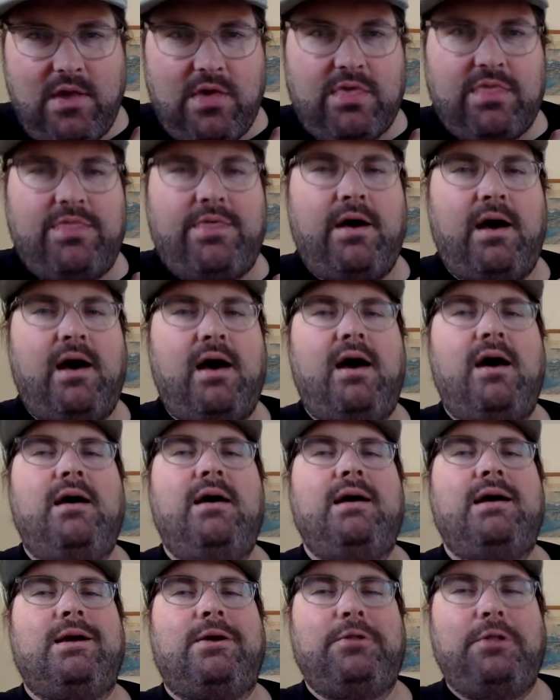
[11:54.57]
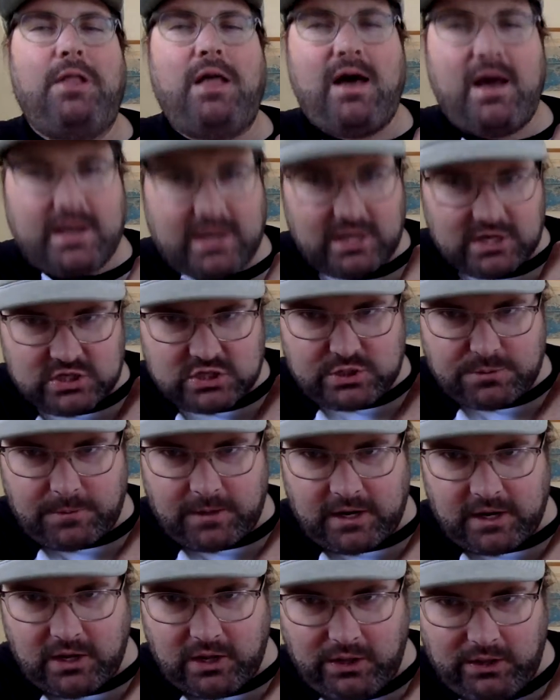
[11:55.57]
The
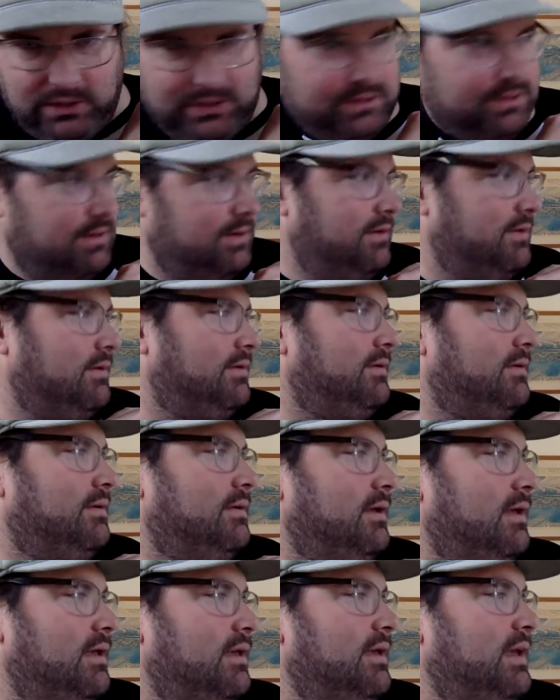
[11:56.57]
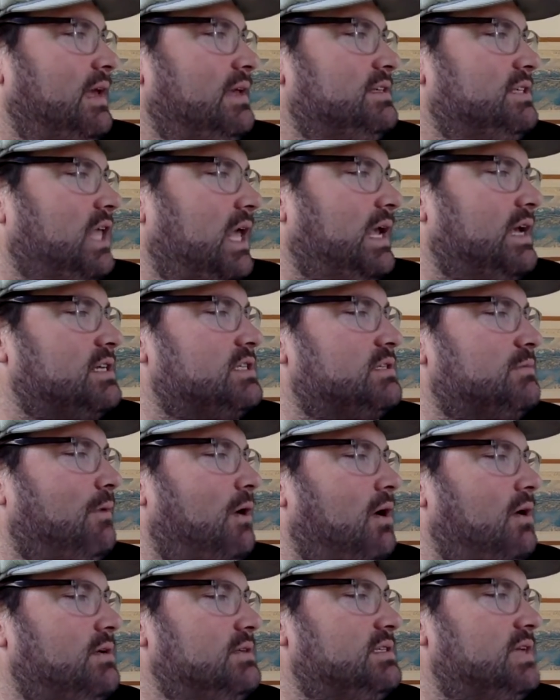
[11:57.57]
glockenspiel is like a
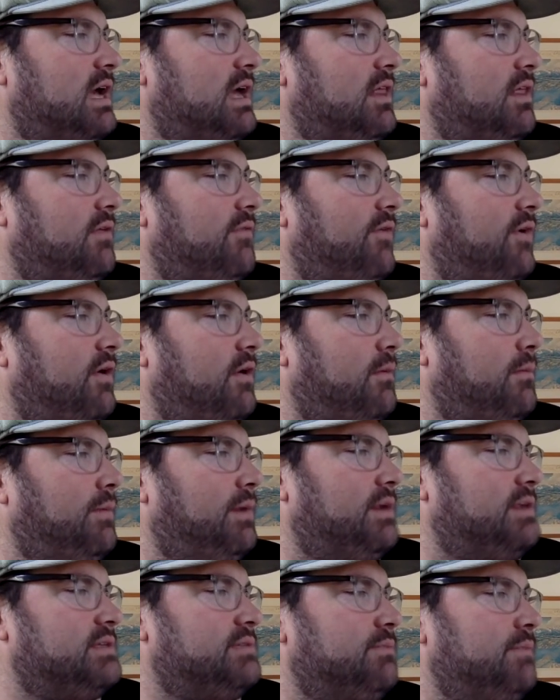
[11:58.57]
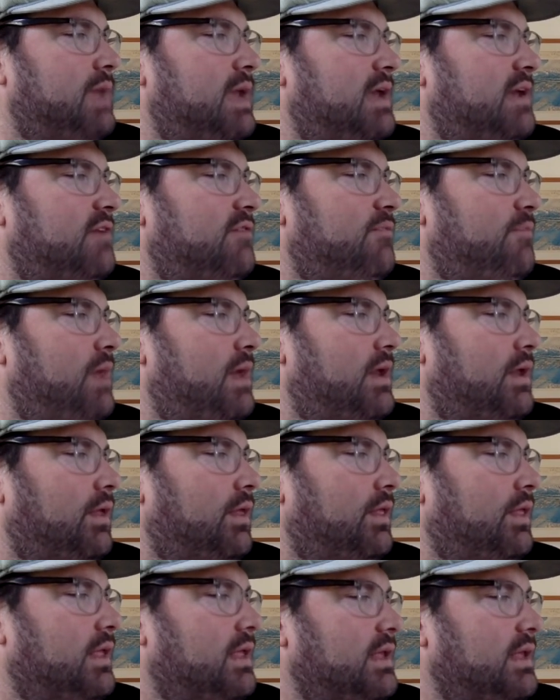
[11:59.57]
small xylophone, but is made of metal.